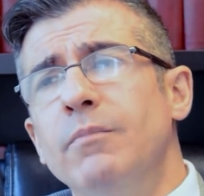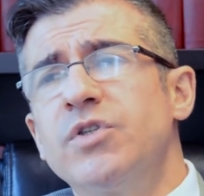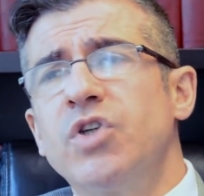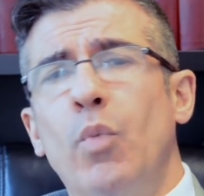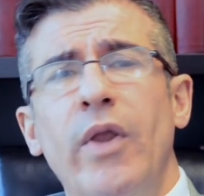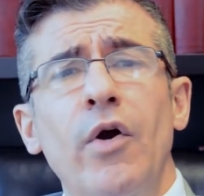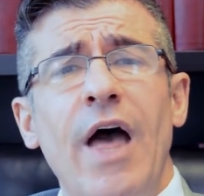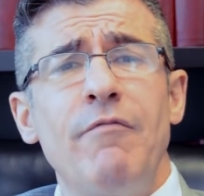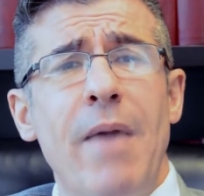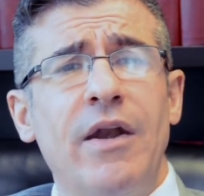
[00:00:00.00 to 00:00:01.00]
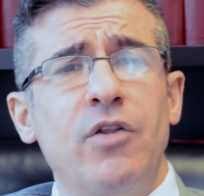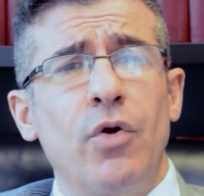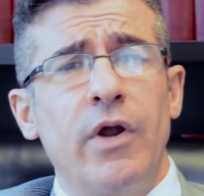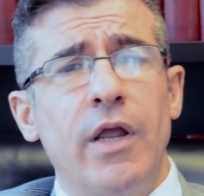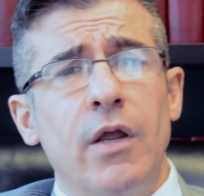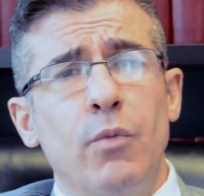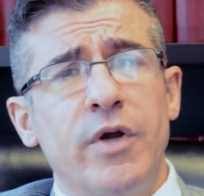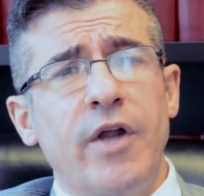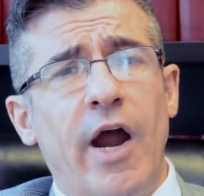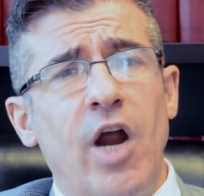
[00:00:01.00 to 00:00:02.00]
So we don't have mandatory
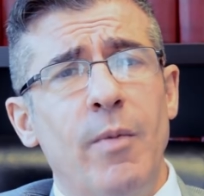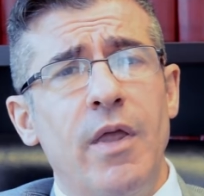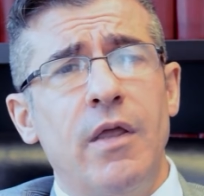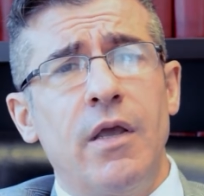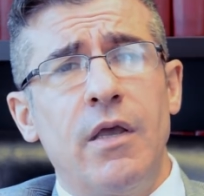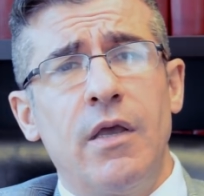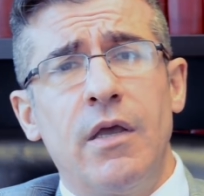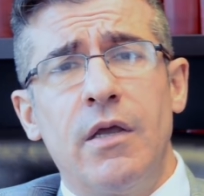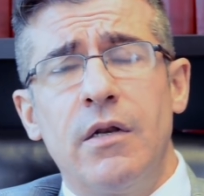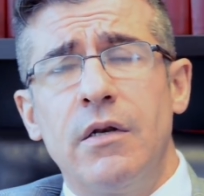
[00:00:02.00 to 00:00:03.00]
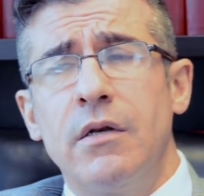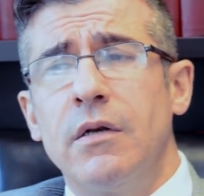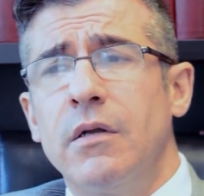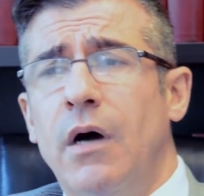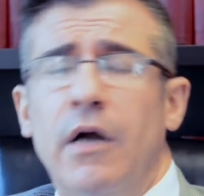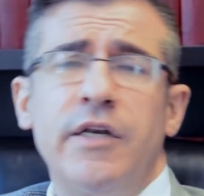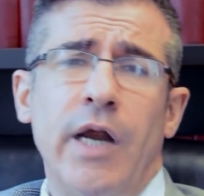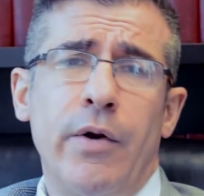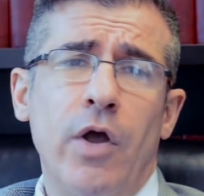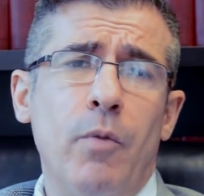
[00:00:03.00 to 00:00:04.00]
retirement in
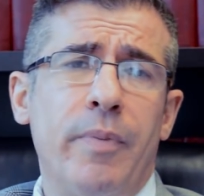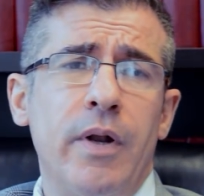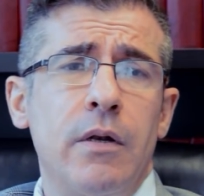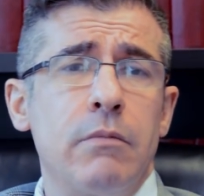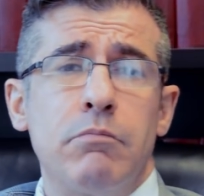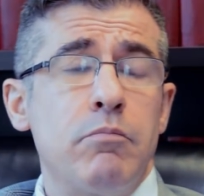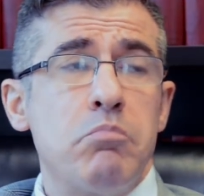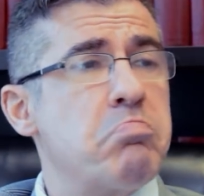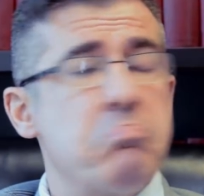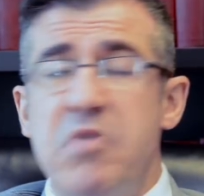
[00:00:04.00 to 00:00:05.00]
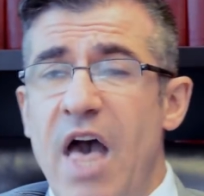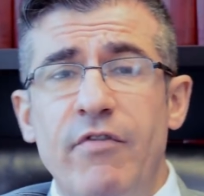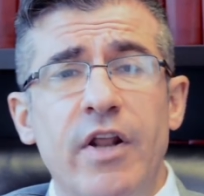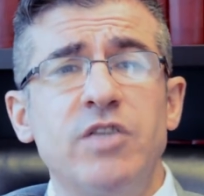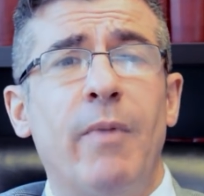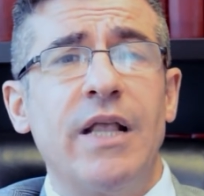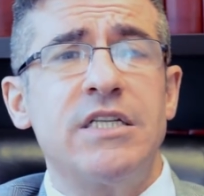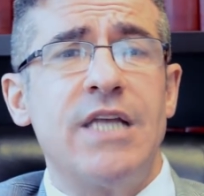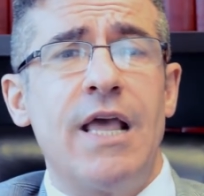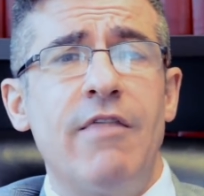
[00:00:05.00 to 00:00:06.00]
Ontario, but the evidence might
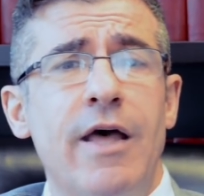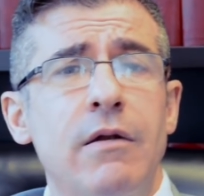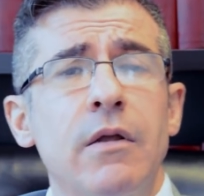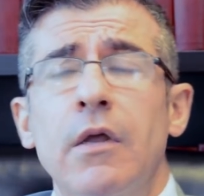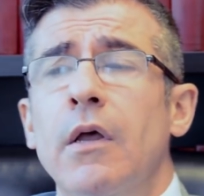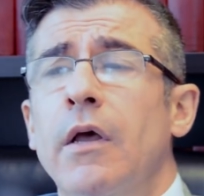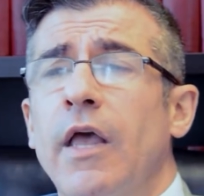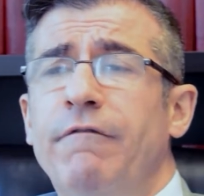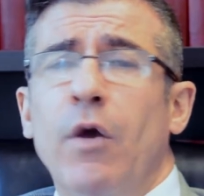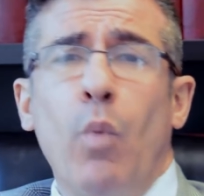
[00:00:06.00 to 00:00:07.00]
say that if it